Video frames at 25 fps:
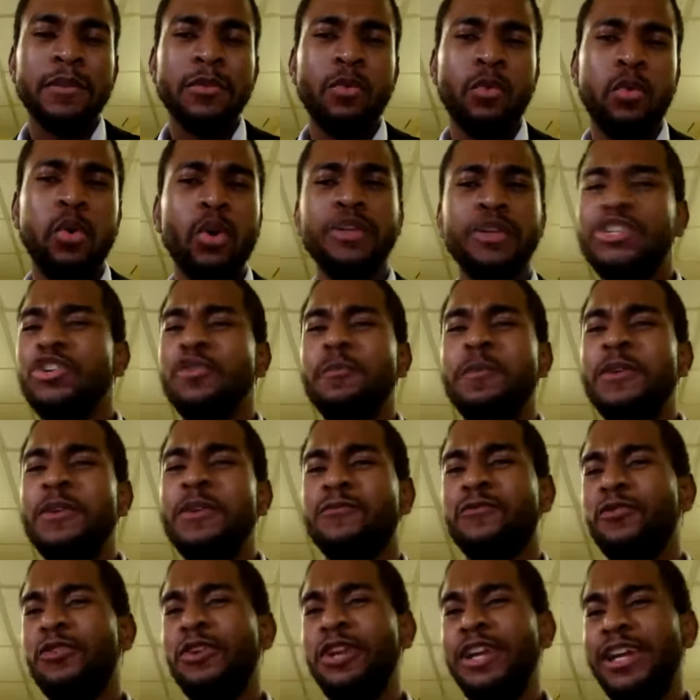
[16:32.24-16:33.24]
Would you be
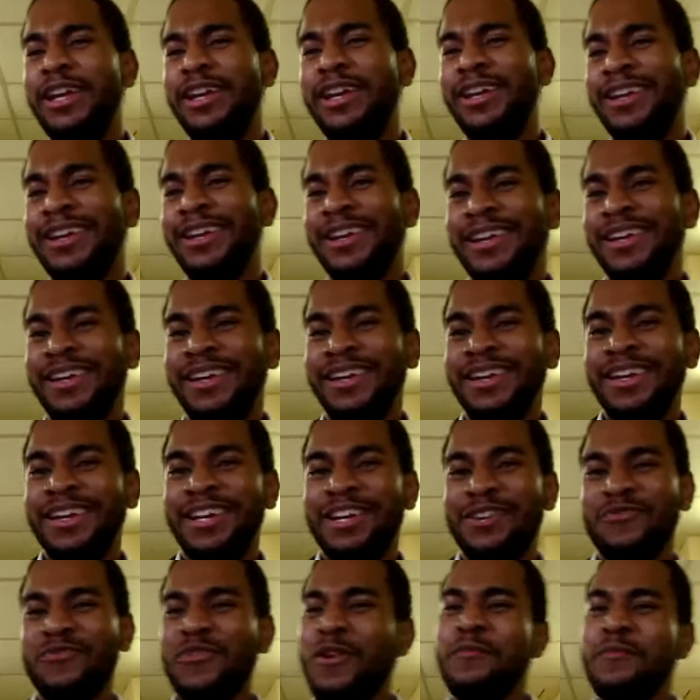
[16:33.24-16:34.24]
free
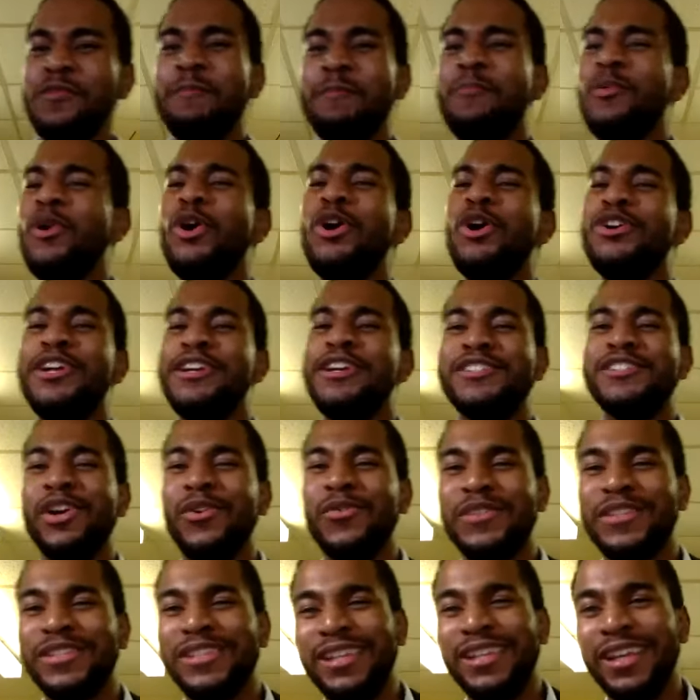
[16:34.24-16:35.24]
from your burdens
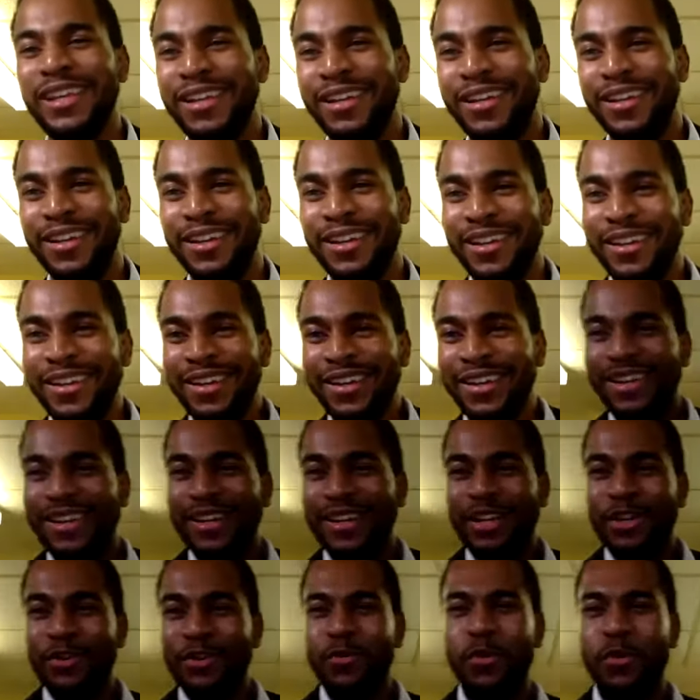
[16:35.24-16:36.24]
of sin?
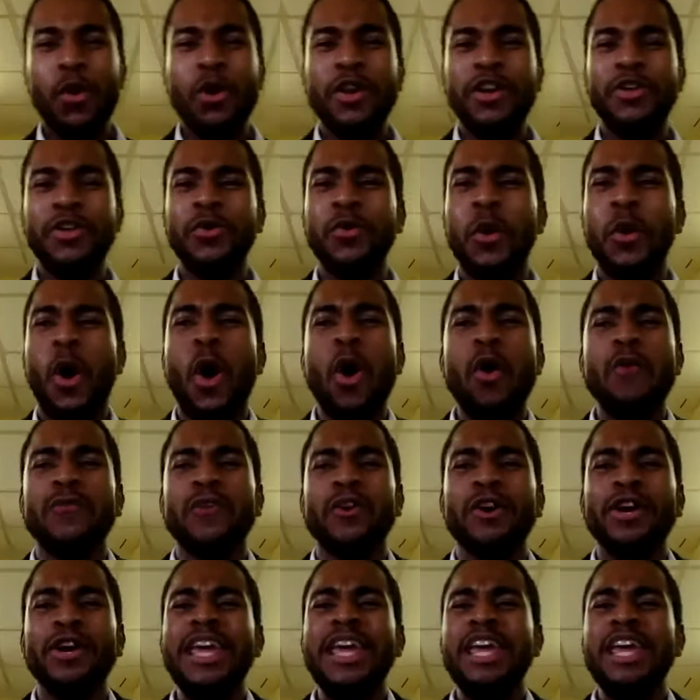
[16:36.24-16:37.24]
Would you
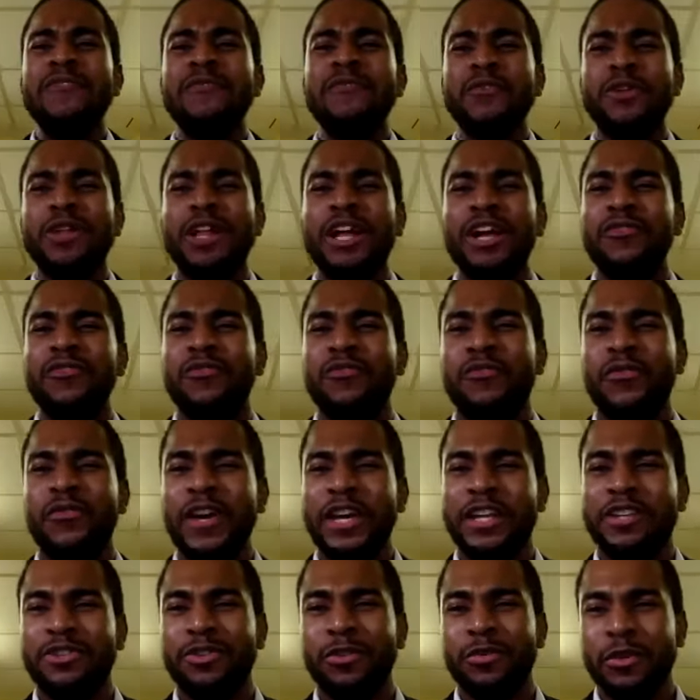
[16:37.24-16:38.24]
over evil a
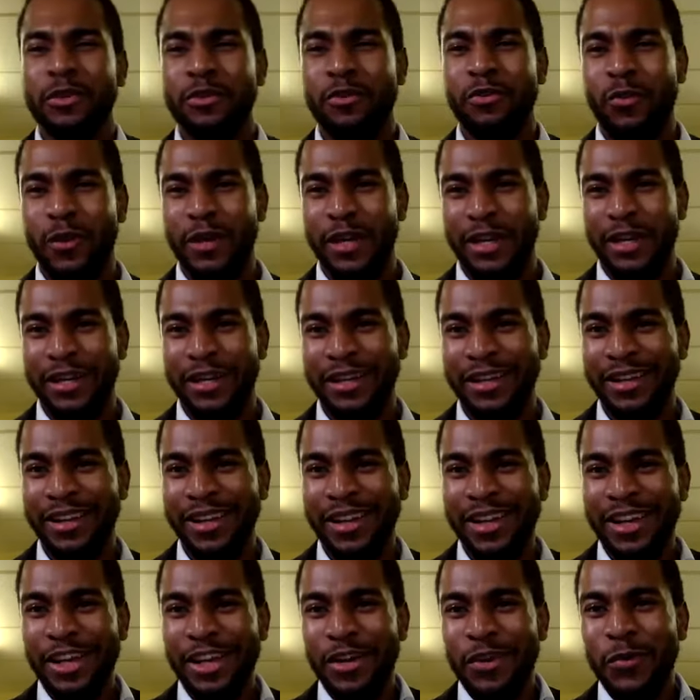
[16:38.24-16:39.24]
victory win?
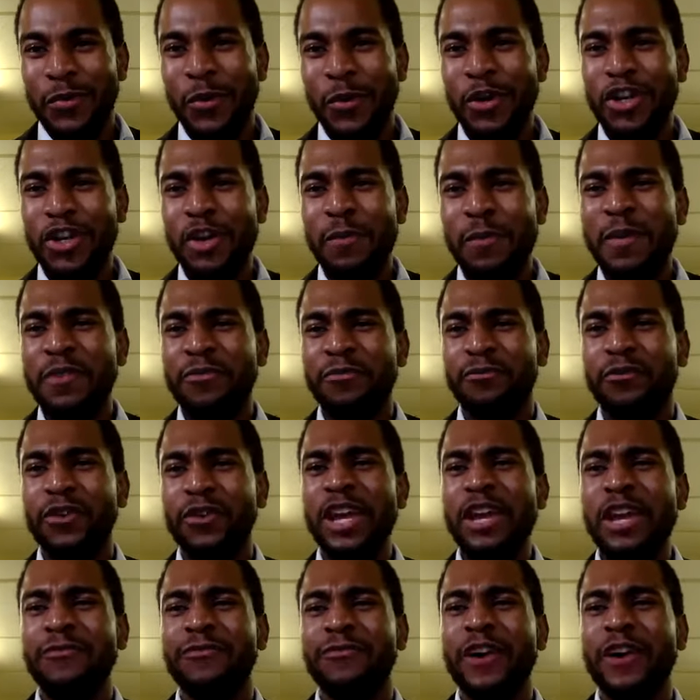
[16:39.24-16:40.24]
Would you be
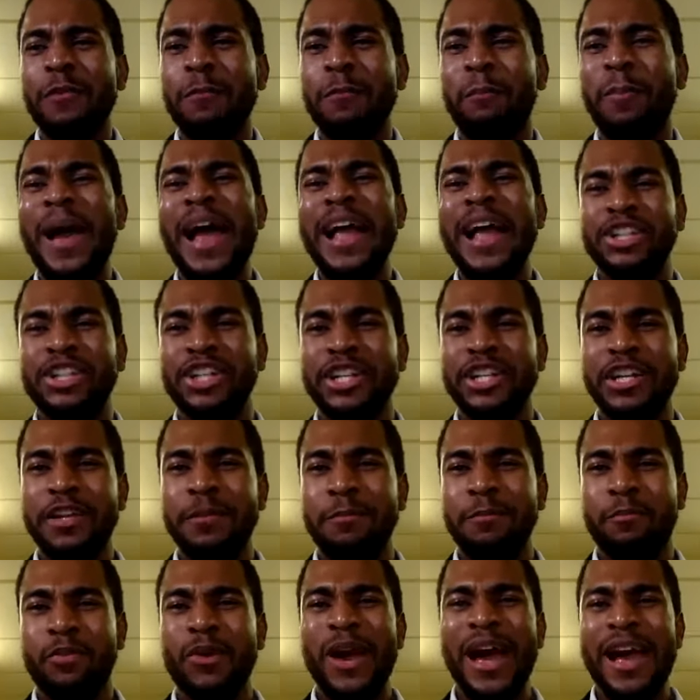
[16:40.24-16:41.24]
free from passion
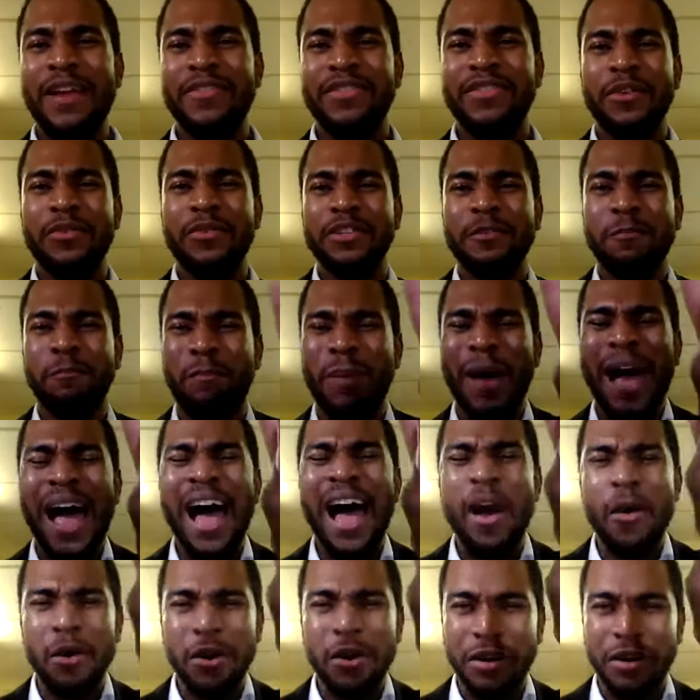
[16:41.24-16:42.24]
and pride? There is
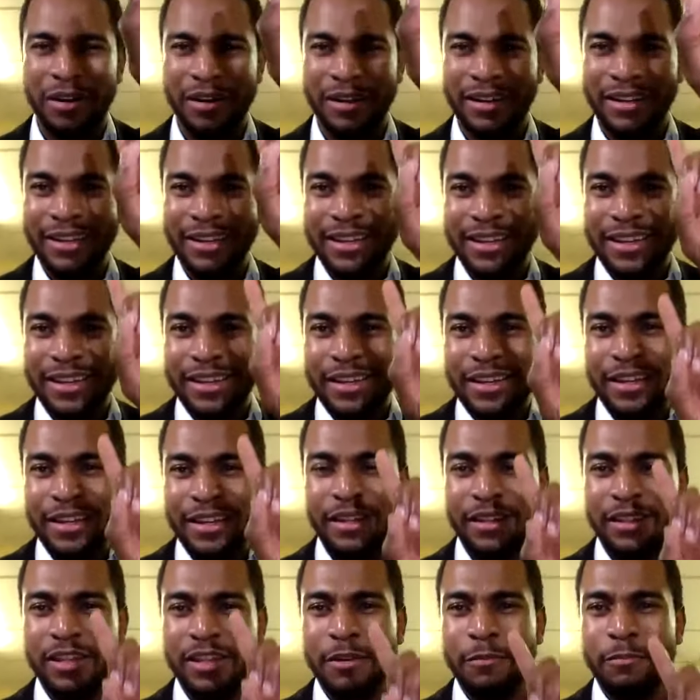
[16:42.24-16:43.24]
power
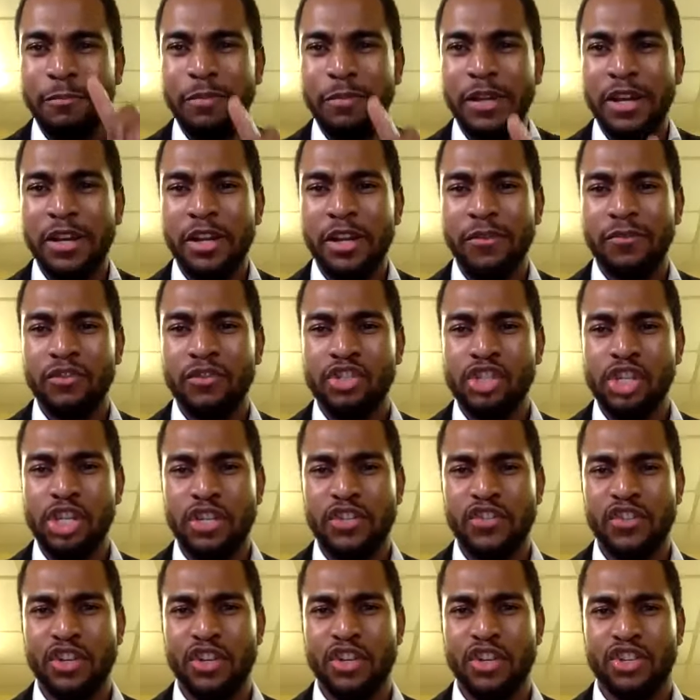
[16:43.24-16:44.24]
in the blood of
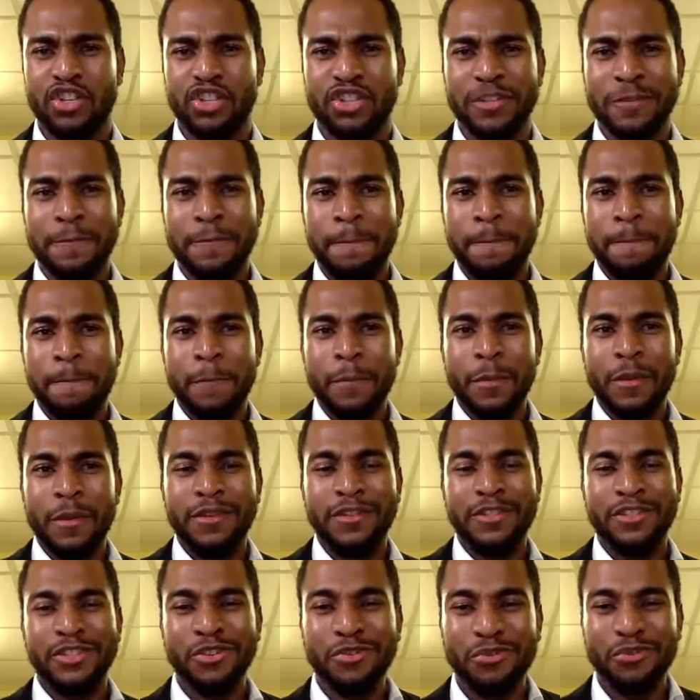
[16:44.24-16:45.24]
Jesus
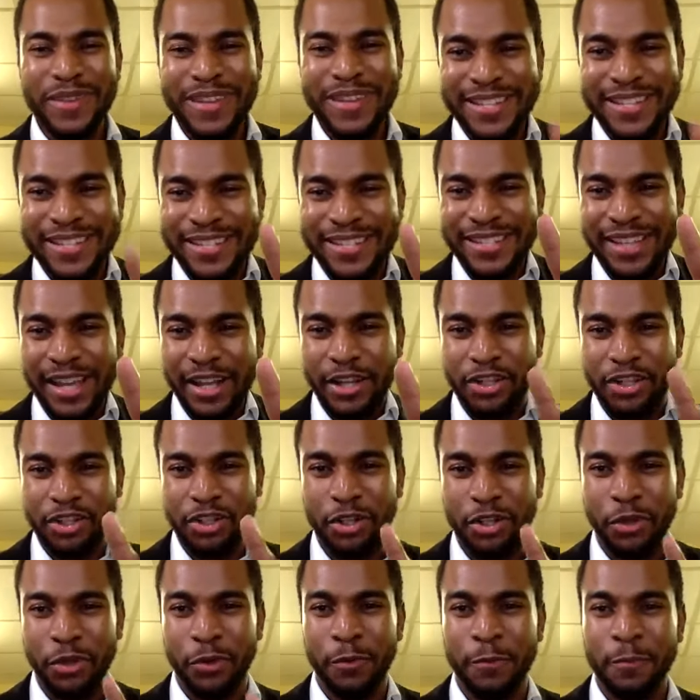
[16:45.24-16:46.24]
to reset
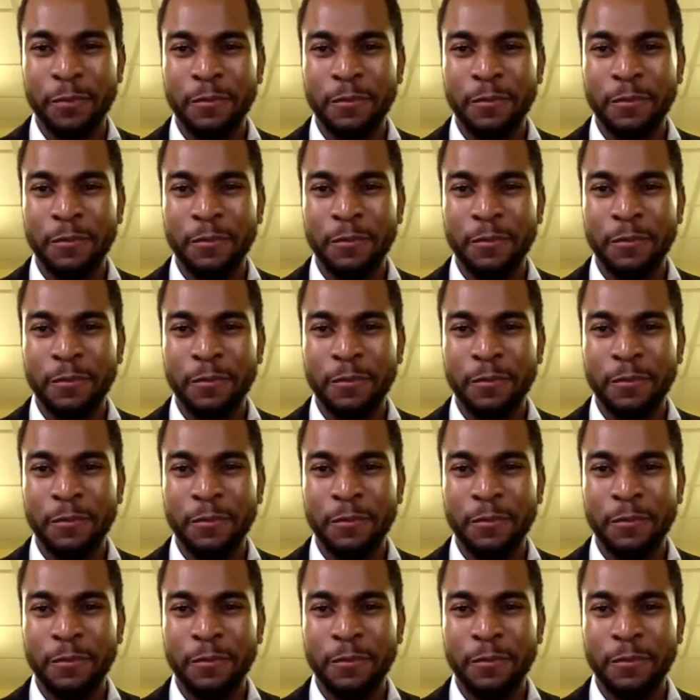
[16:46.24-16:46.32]
you,